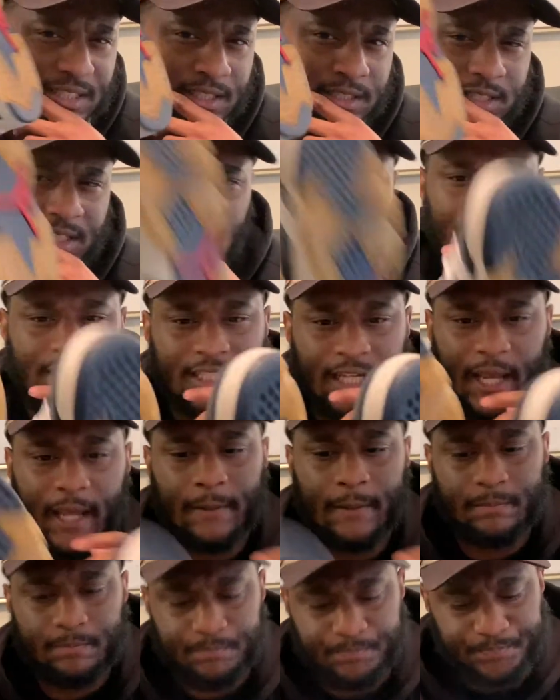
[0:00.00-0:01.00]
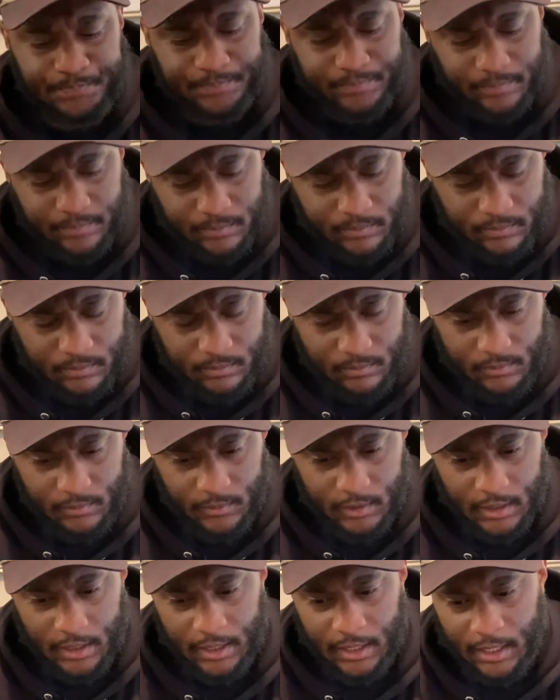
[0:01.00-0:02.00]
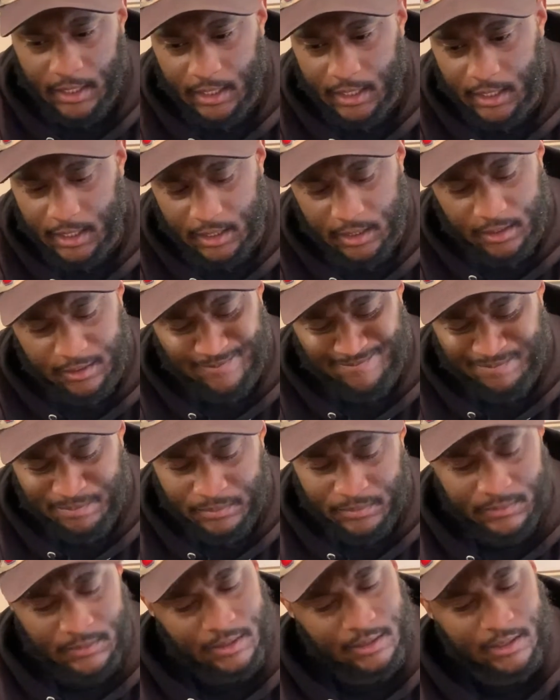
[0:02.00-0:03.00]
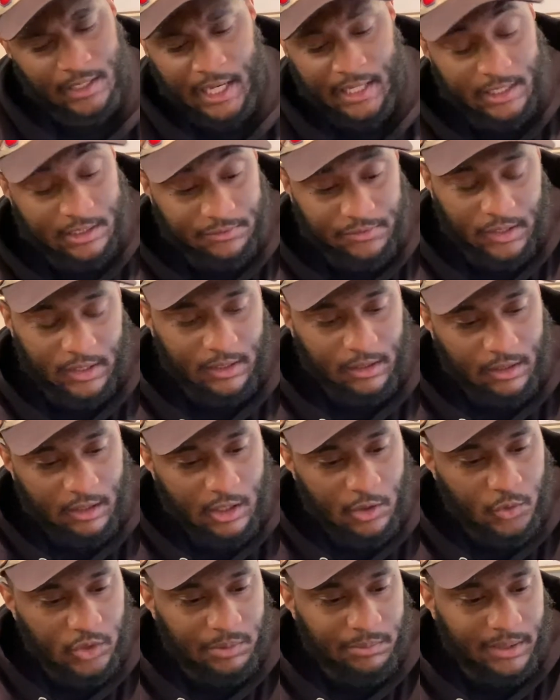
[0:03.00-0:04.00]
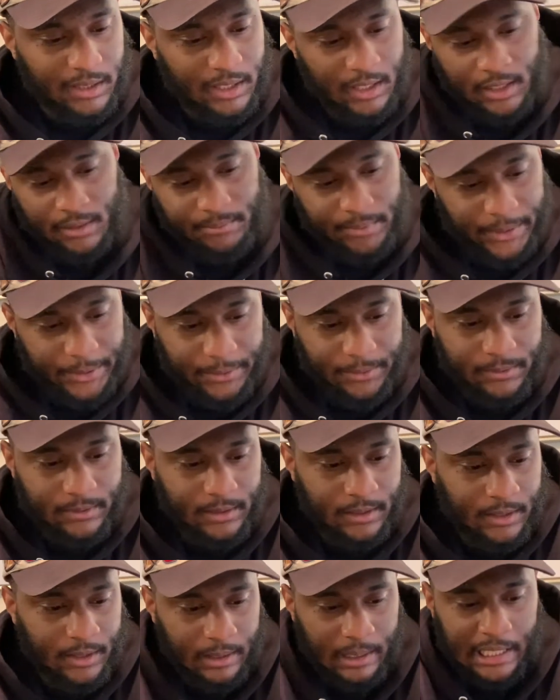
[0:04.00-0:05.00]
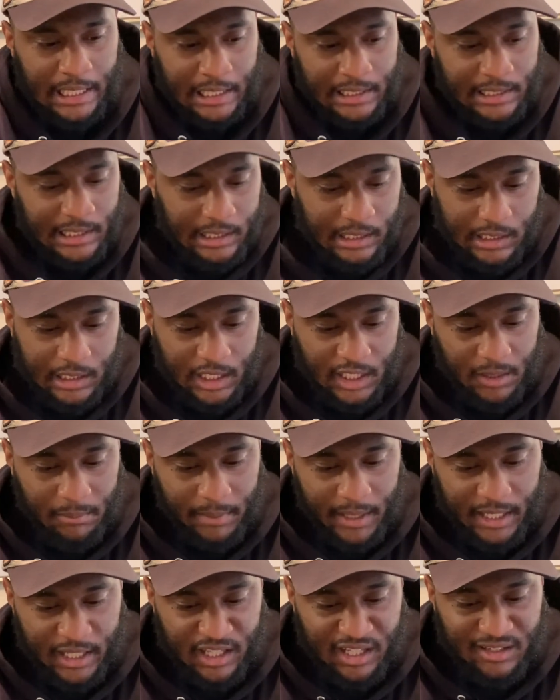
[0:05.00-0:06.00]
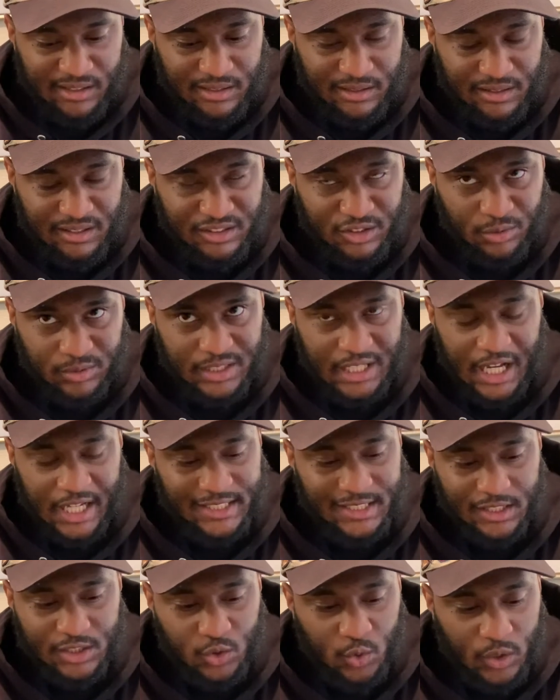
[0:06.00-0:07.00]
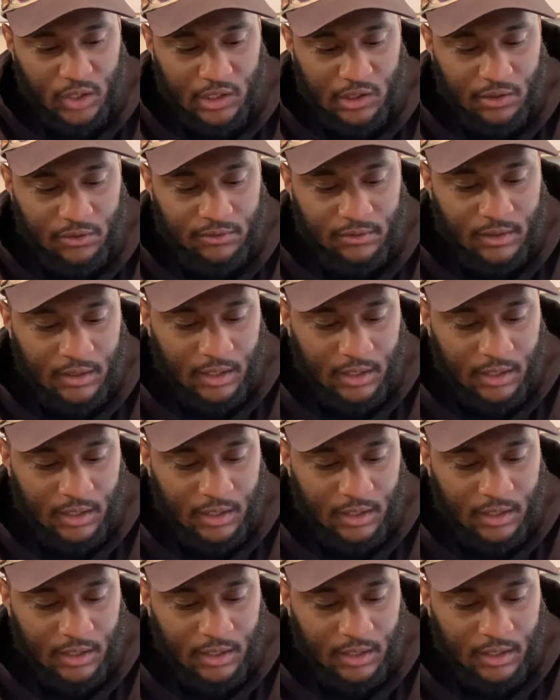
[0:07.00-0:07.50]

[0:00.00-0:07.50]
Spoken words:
Snapchat, and I just fell in love with him again, bro. I didn't get them back in 2012.